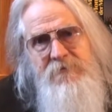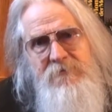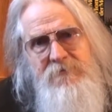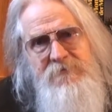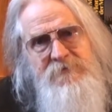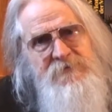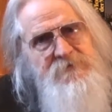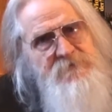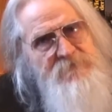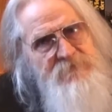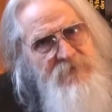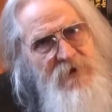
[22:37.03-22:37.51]

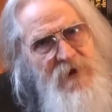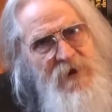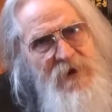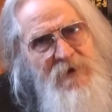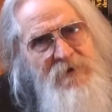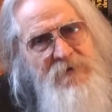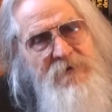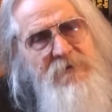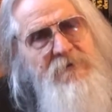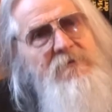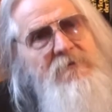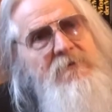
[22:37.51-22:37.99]

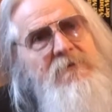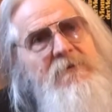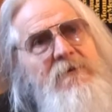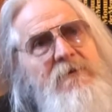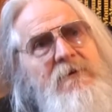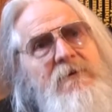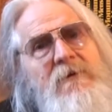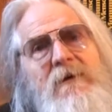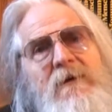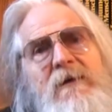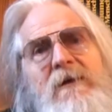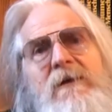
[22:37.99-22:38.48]
stranded
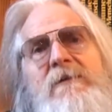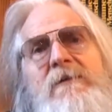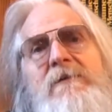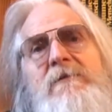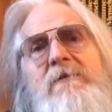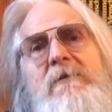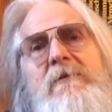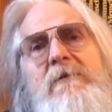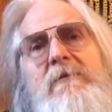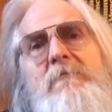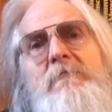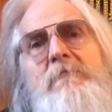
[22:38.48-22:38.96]
in
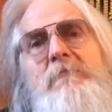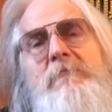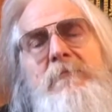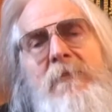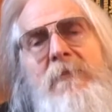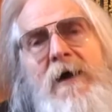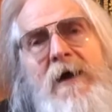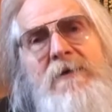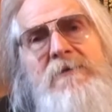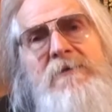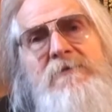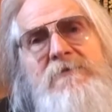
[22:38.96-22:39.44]

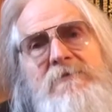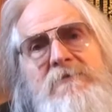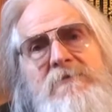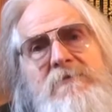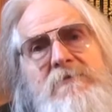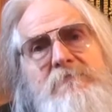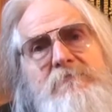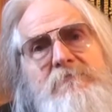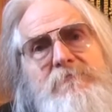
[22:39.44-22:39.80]
medicine